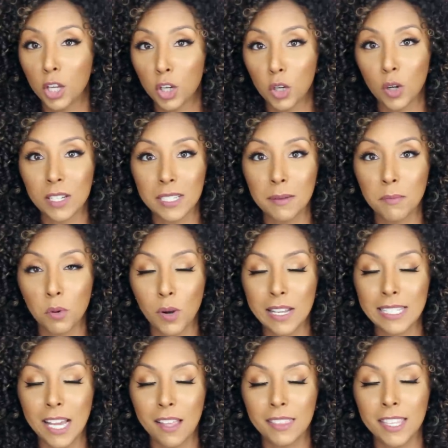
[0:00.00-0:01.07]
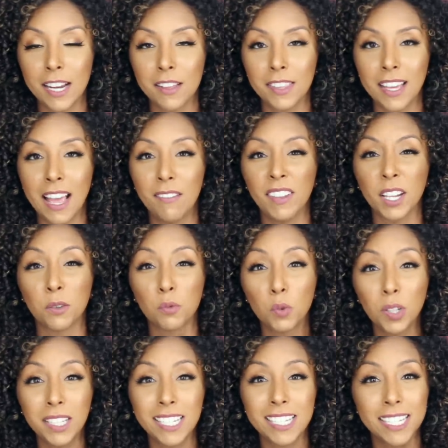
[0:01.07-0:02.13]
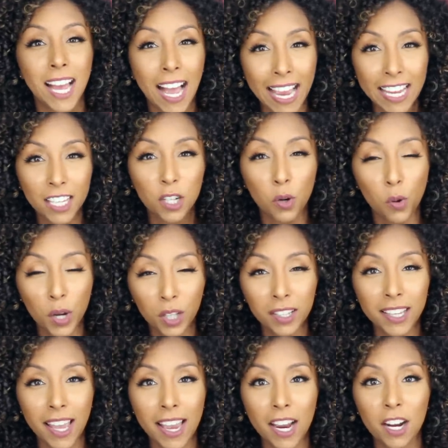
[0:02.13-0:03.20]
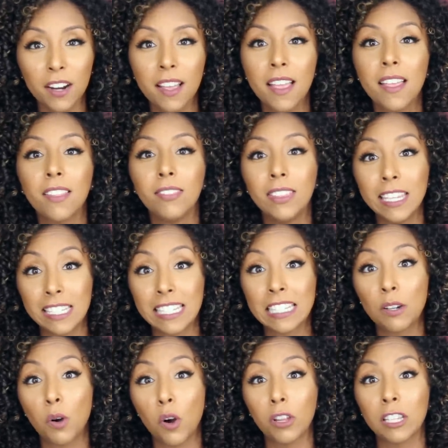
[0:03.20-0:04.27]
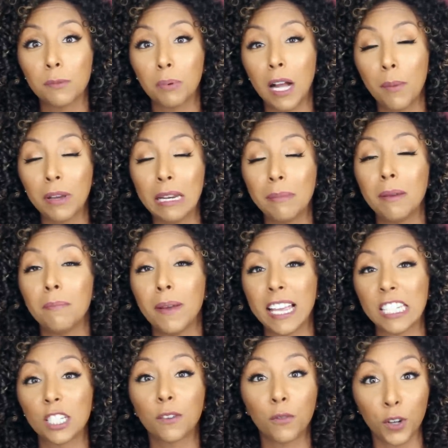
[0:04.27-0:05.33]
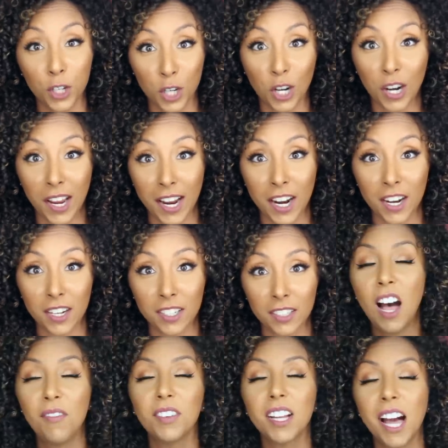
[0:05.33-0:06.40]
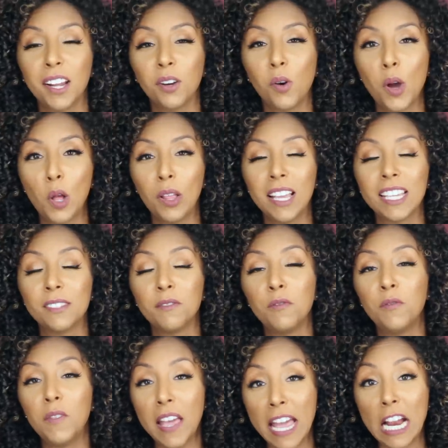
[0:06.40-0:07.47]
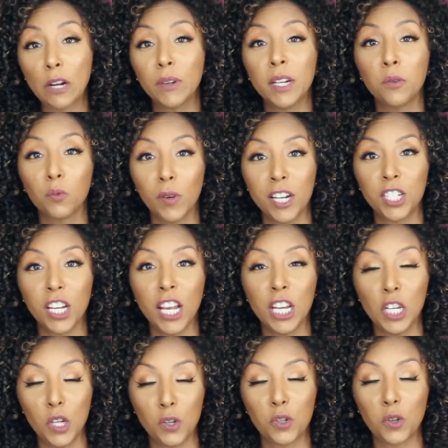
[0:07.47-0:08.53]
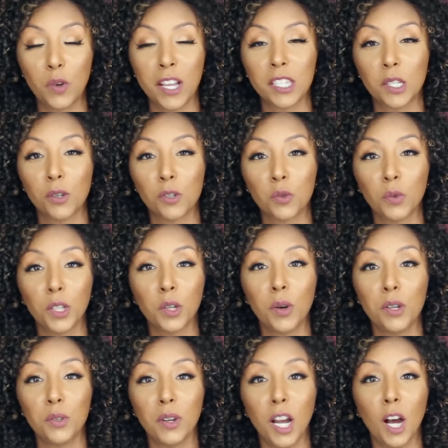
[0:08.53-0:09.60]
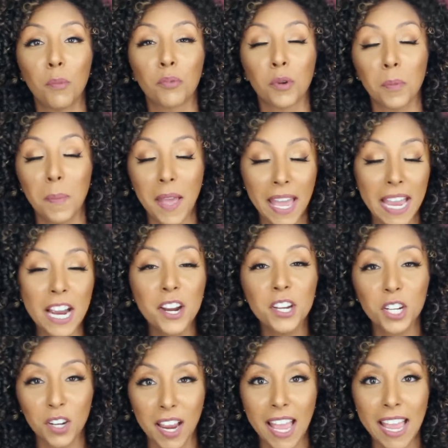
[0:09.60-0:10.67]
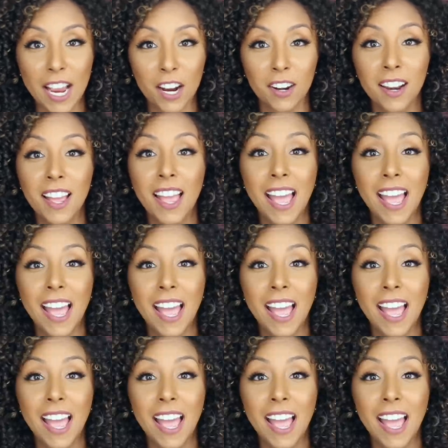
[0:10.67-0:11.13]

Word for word: girls and boys out there that have like really tight coily hair. This is the oil that's probably going to be best for your hair. Avocado oil is very rich in nutrients, so it's really going to help repair your hair